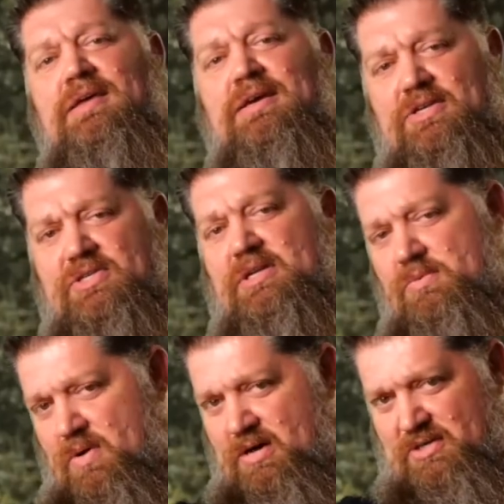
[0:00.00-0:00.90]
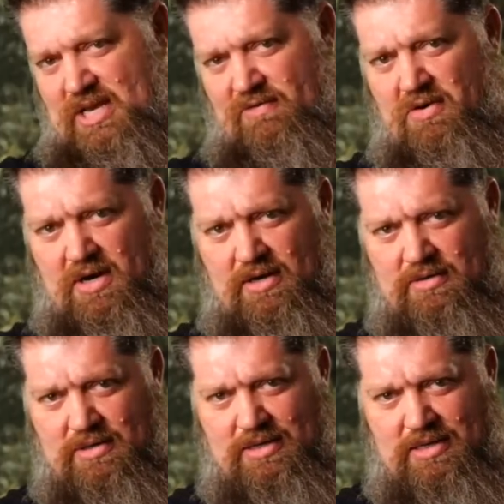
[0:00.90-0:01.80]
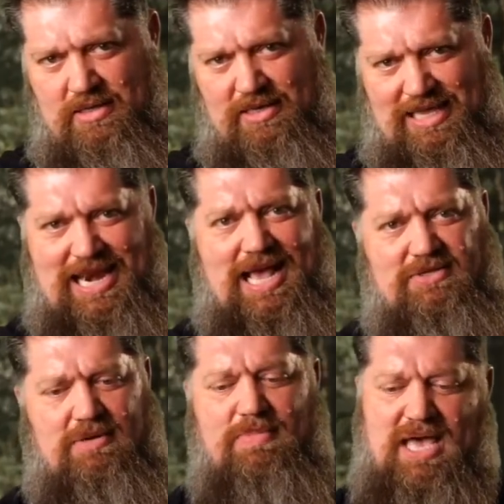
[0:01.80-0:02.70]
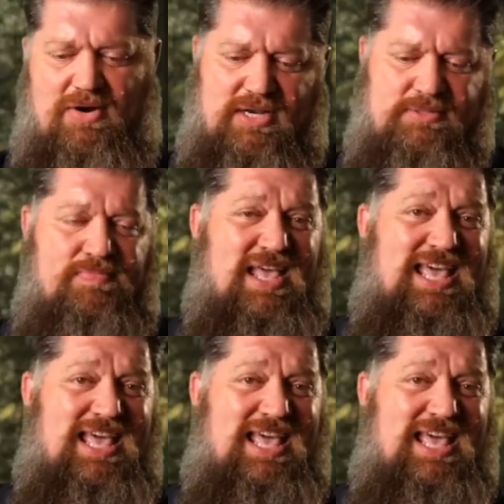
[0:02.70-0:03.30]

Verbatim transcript: distilled water, say, for your lead acid batteries,